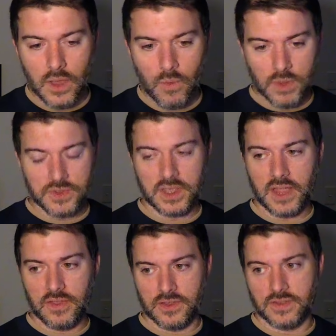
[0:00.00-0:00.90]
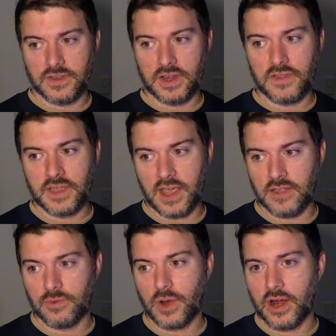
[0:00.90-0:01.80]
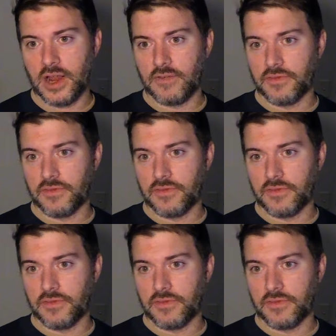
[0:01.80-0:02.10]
Once again, this is another case where if the